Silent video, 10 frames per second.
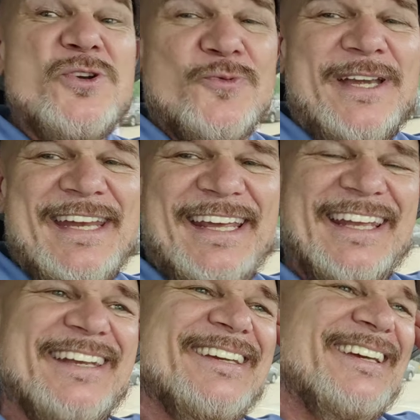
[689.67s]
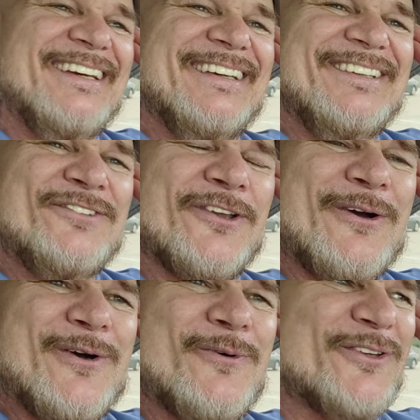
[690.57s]
which we did.
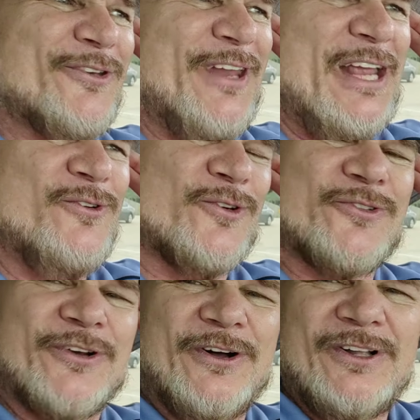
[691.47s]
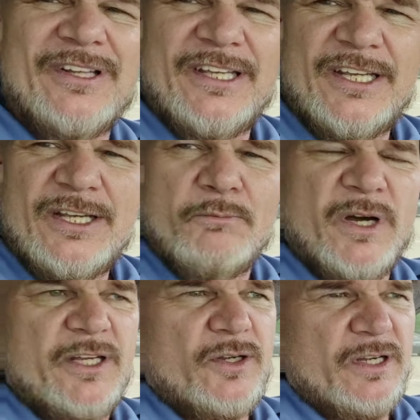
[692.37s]
So it wasn't dangerous at all.
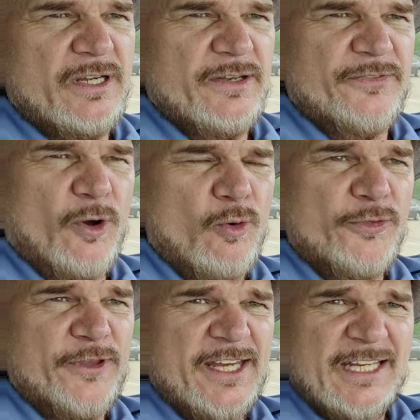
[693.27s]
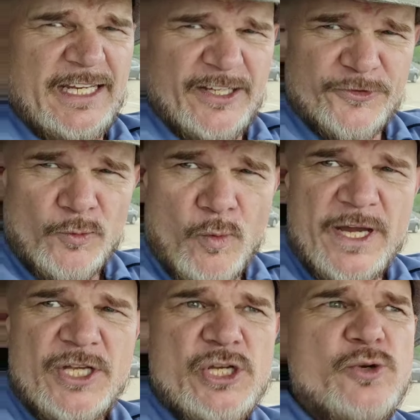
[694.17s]
But the whole thing is
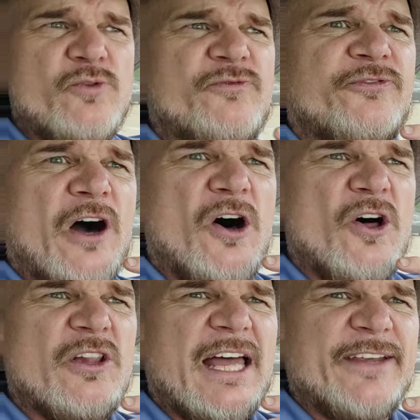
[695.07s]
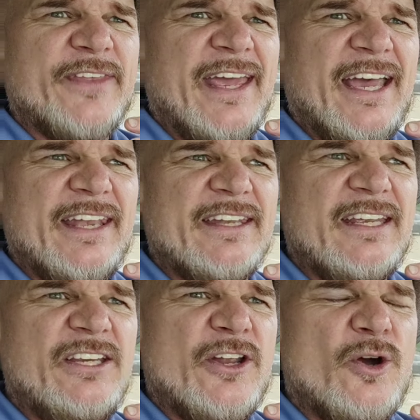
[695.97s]
when you fall like that,
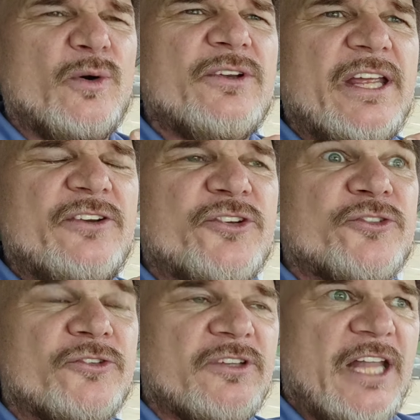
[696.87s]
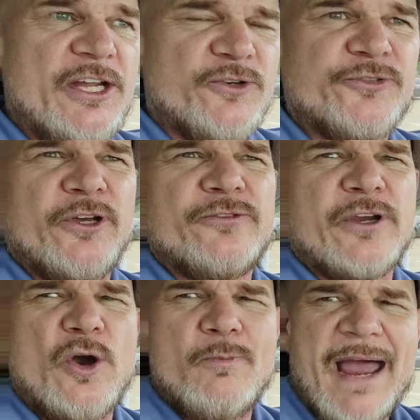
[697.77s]
you know, and, and just let yourself
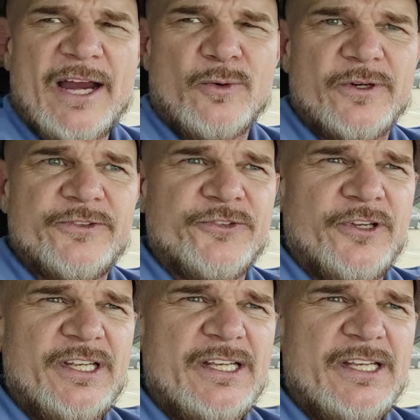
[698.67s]
go backwards,